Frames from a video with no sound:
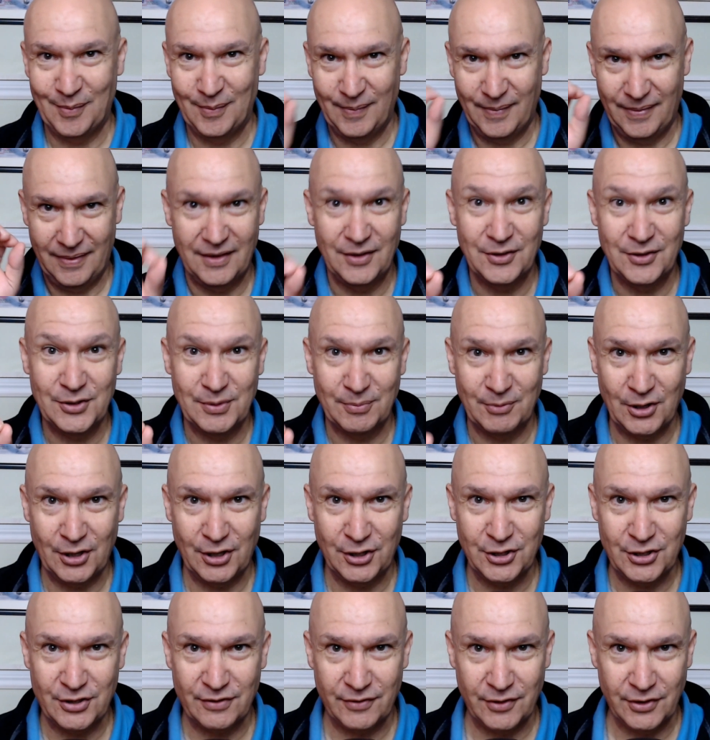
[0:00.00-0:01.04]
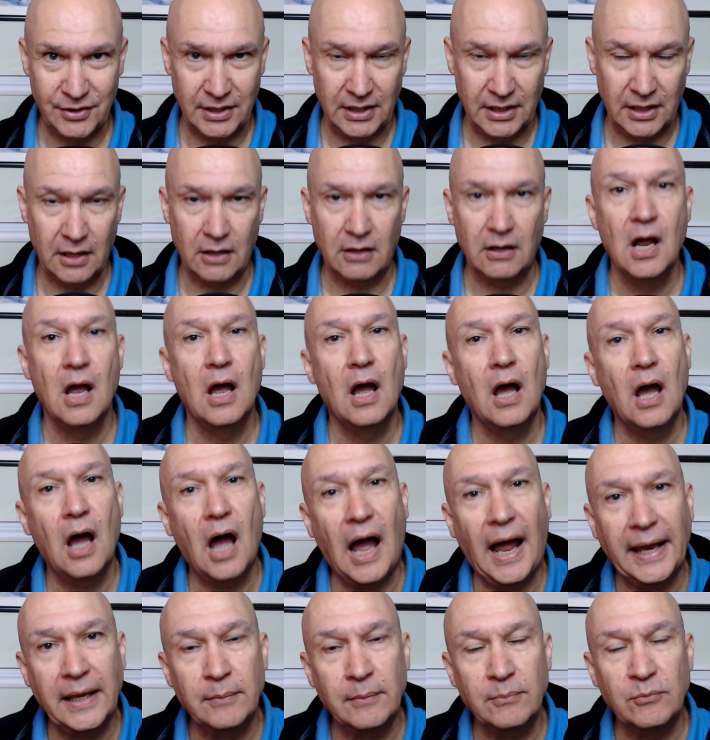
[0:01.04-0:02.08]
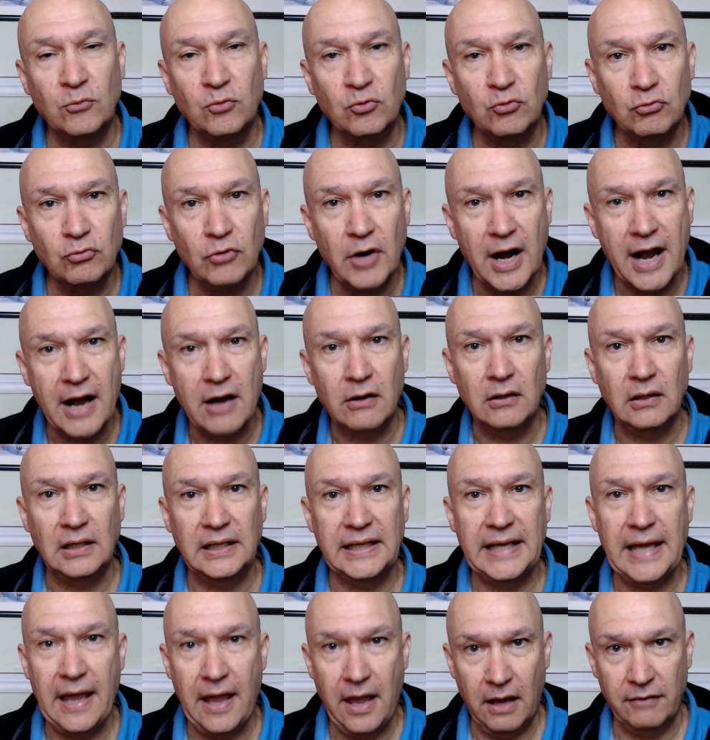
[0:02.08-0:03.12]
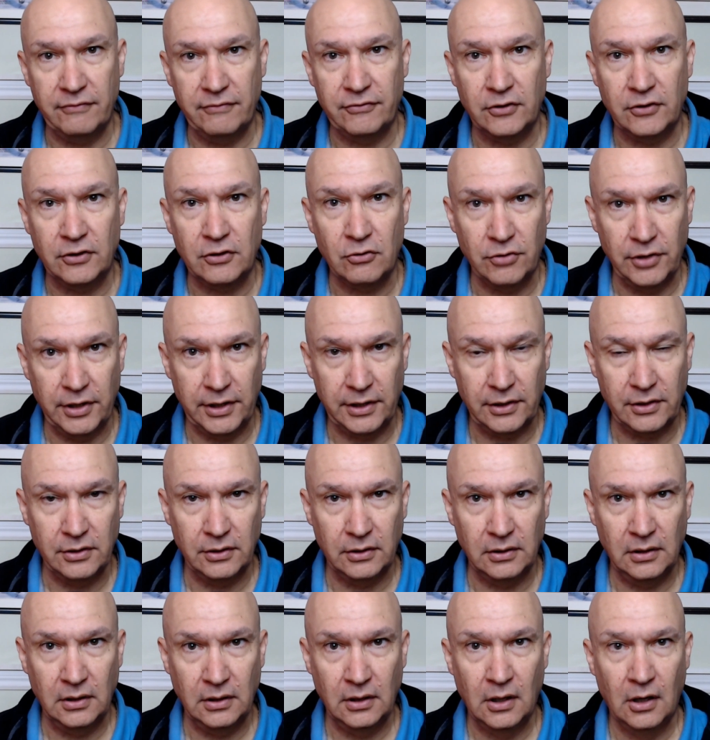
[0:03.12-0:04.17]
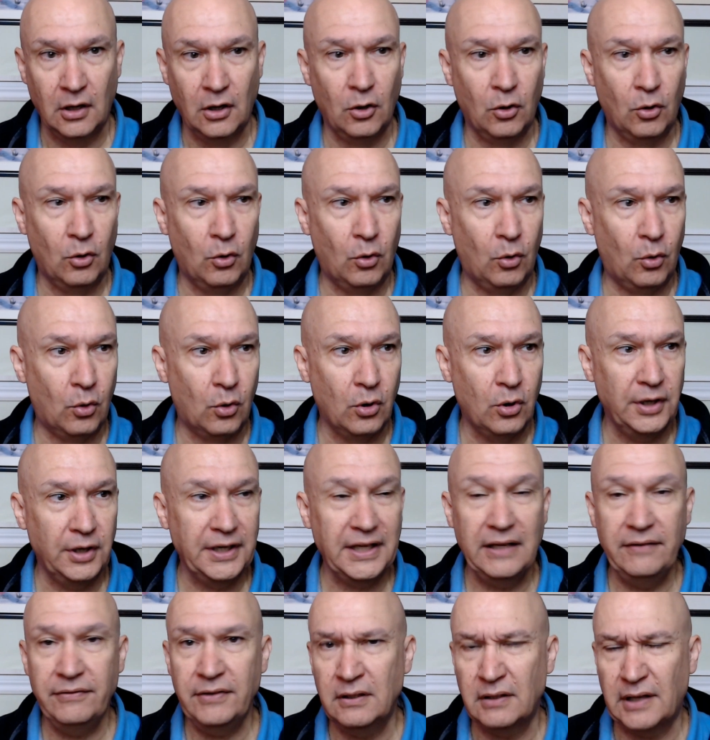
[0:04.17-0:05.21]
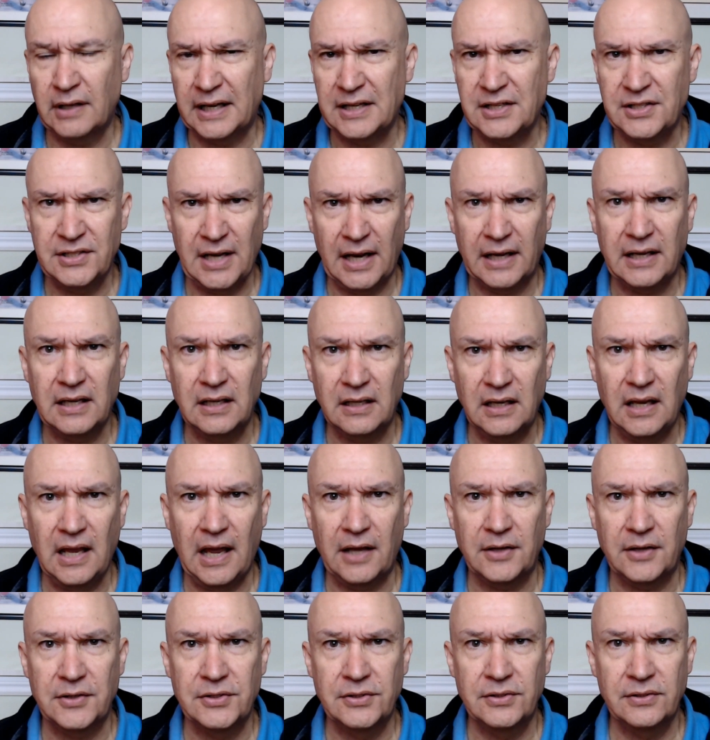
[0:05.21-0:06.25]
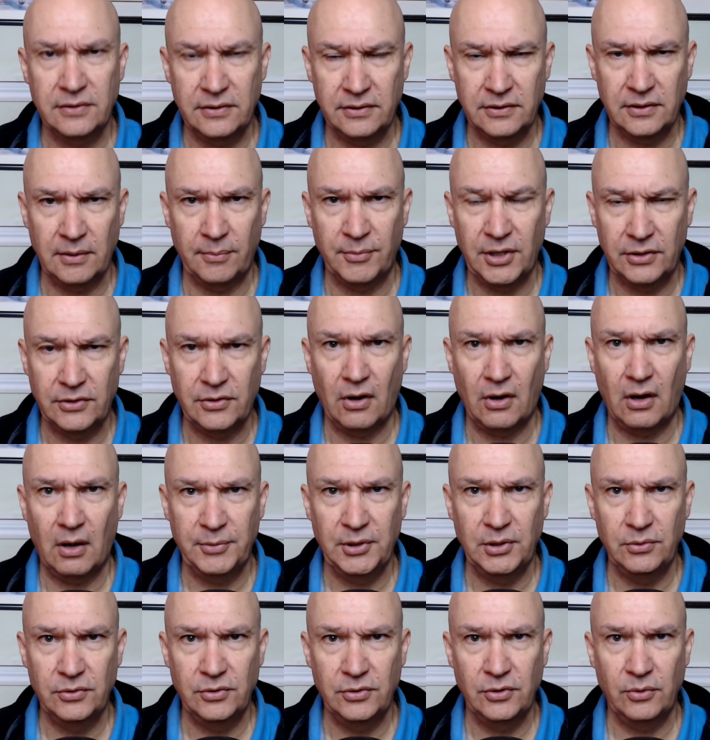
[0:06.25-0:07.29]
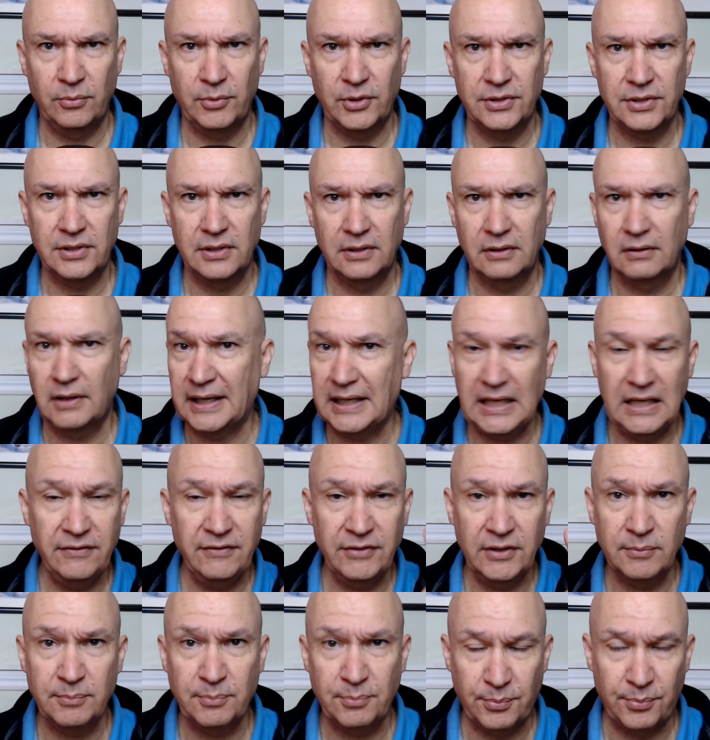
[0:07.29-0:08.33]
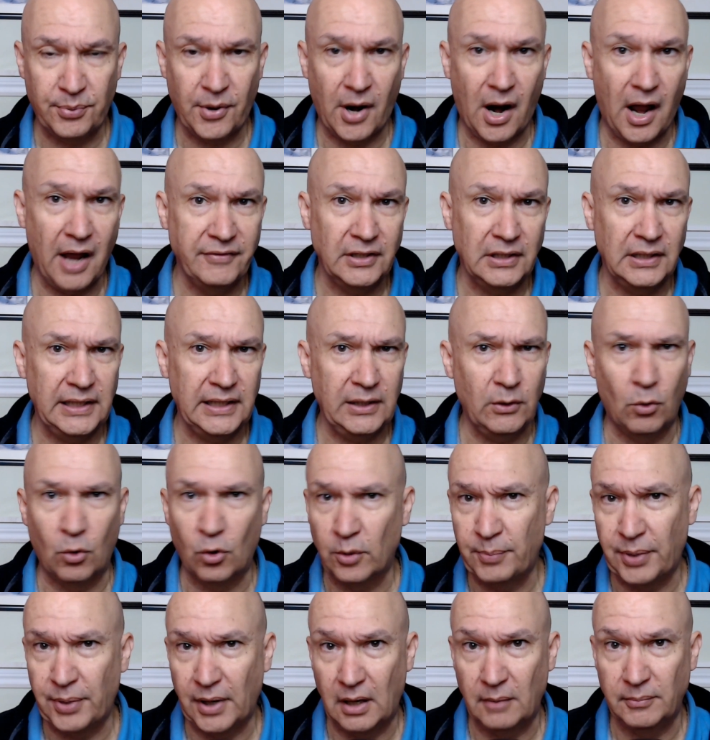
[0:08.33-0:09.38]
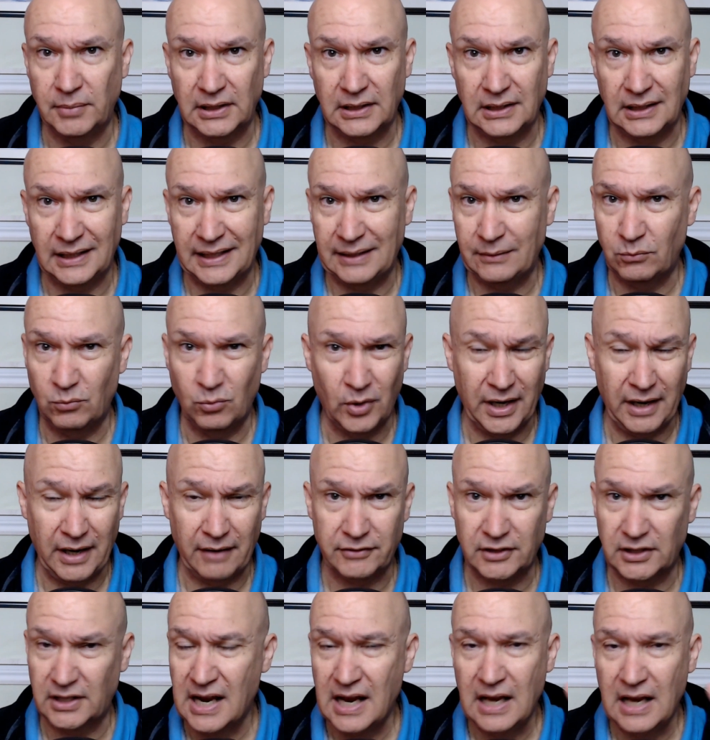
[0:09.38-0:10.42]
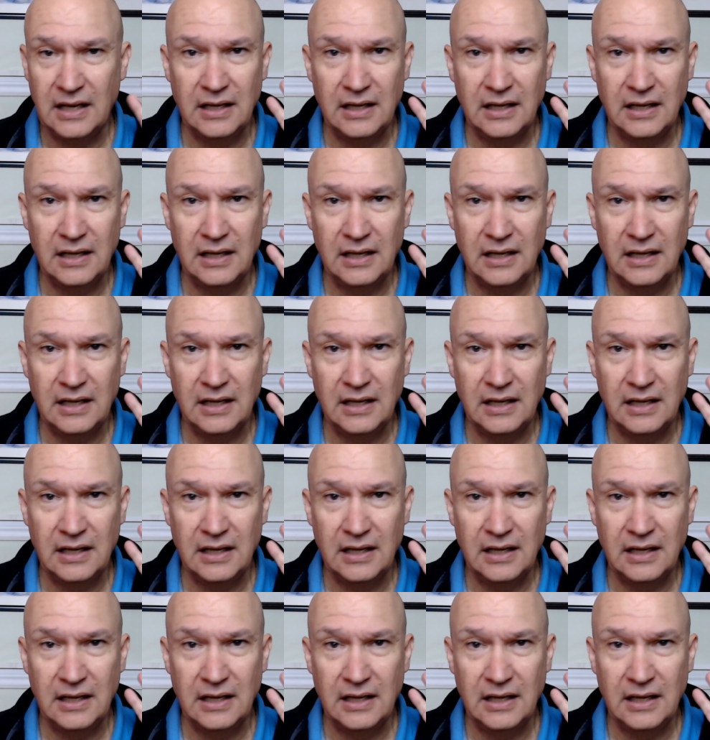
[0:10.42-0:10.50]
There's some controversy here. I am rarely ever critical or even like second guess some of the top YouTubers, like even privately or publicly, whatever.